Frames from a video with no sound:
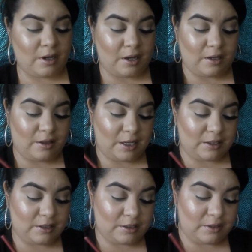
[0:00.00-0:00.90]
and
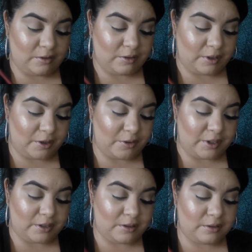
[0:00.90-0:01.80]
that's going to go in our
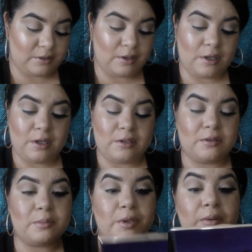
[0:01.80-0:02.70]
crease.
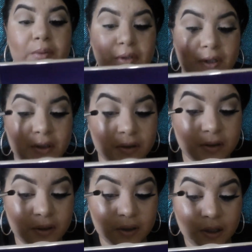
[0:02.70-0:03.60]
So pick up a little,
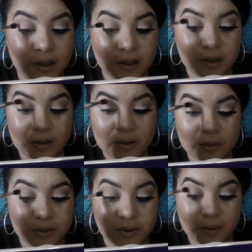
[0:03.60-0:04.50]
and you
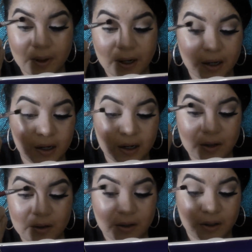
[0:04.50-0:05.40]
just put it right
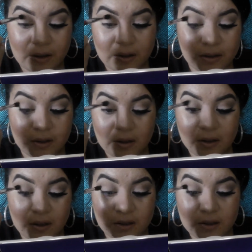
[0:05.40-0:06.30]
underneath
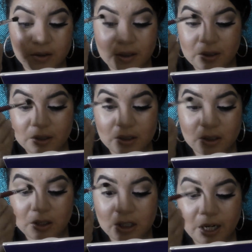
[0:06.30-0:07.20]
the
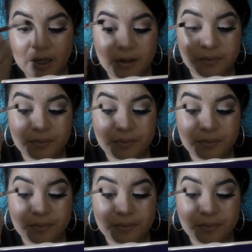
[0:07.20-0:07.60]
transition shade,